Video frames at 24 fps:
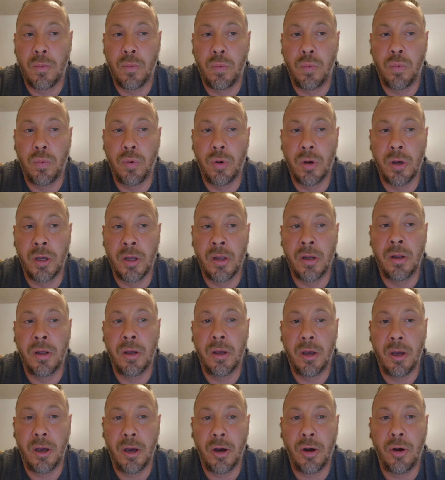would
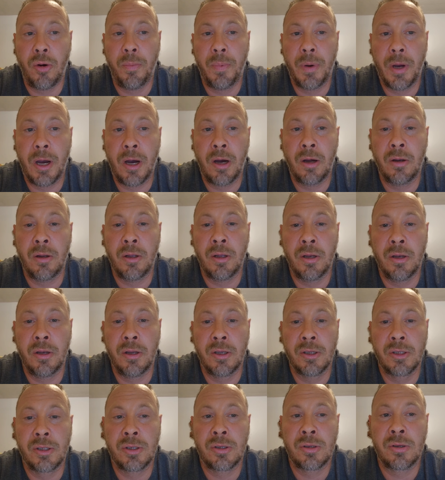help out in
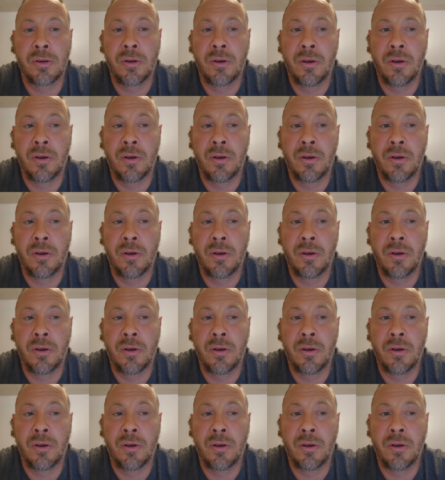this